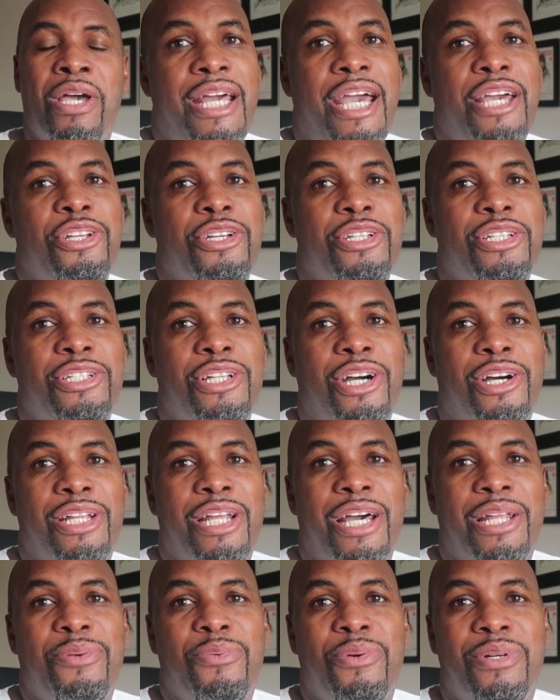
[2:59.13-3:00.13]
they just thought
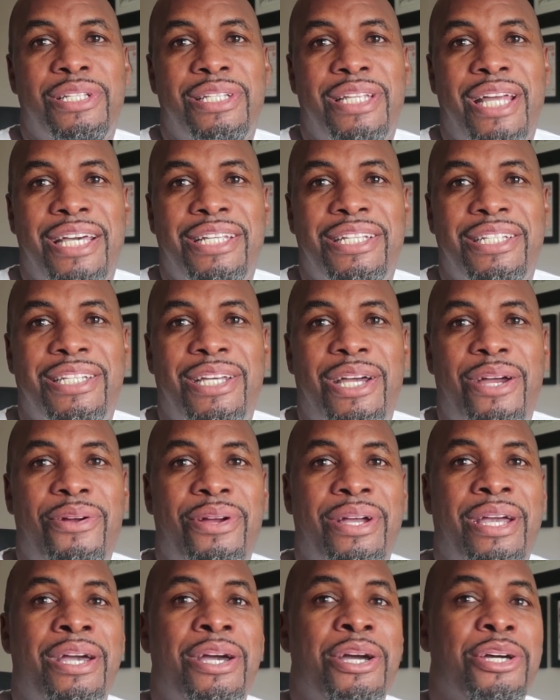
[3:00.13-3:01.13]
that it was
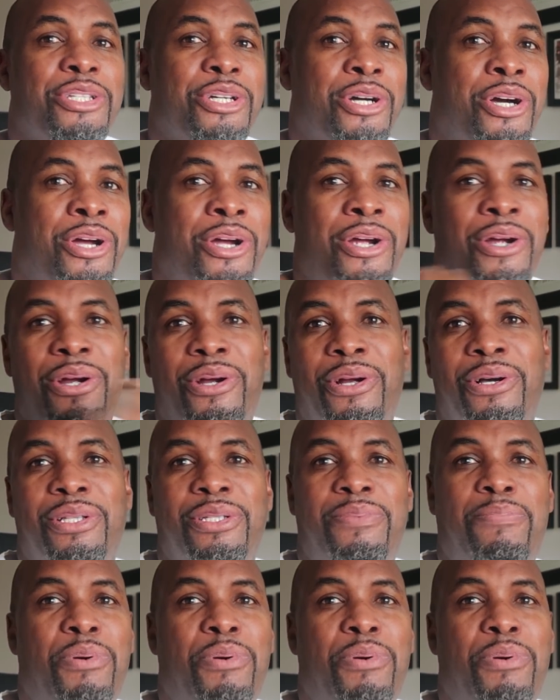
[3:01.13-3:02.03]
necessary to hurl